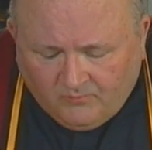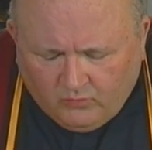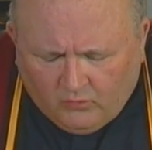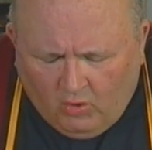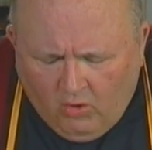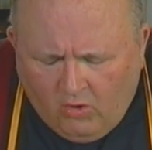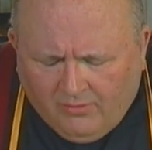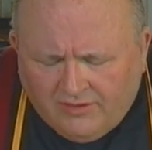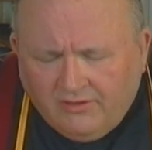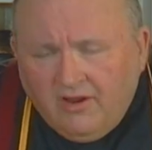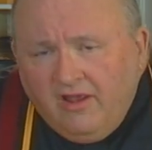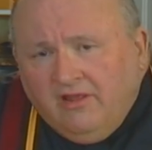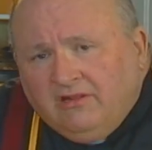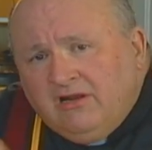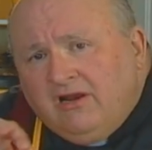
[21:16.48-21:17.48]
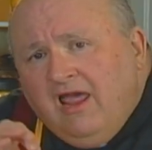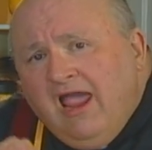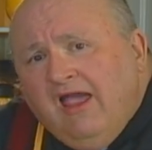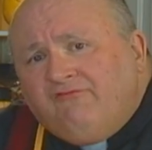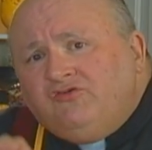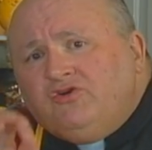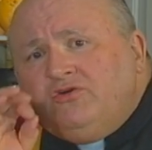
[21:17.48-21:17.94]
Oh, and a little
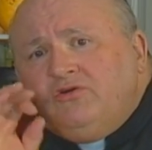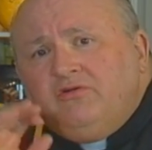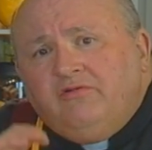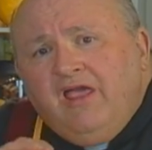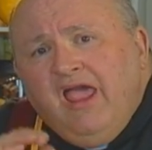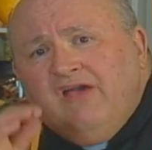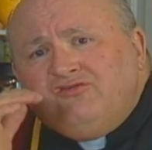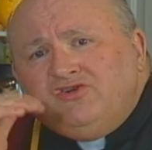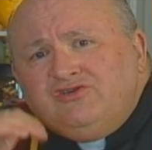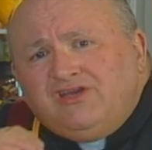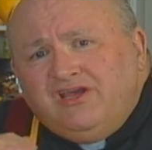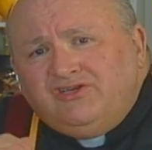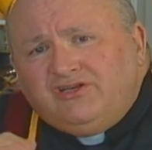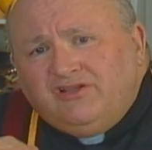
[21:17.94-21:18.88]
aftertaste